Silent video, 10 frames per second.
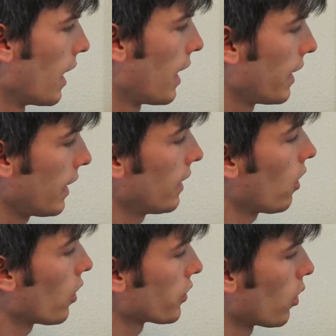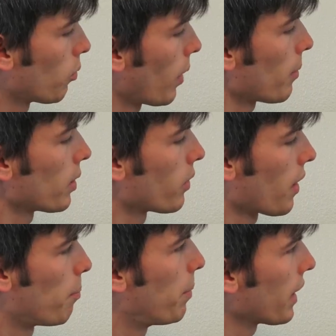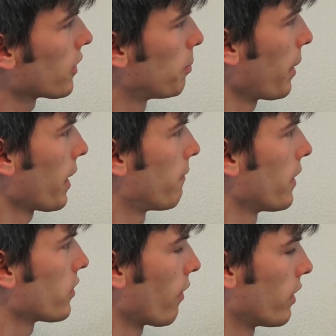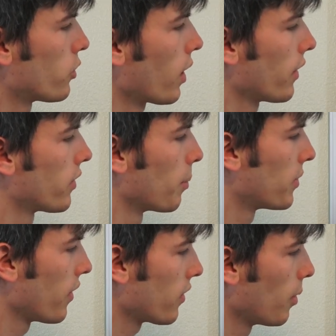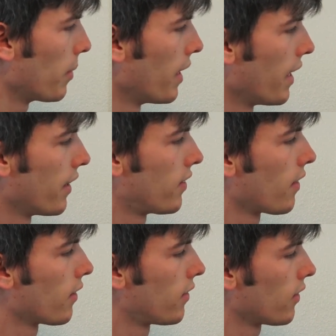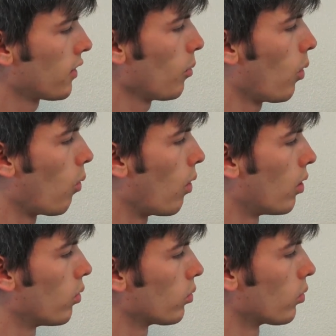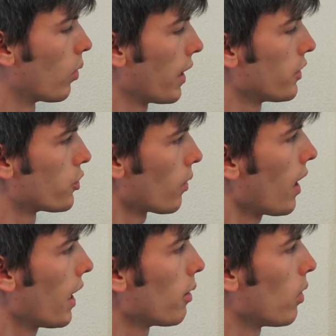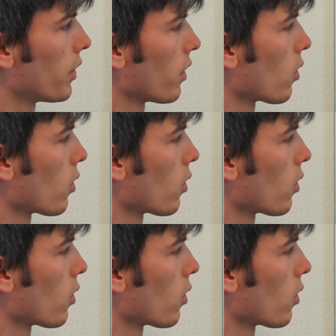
Uh, and also probably one of the biggest benefits of a dry sump system is that the system won't run dry while you're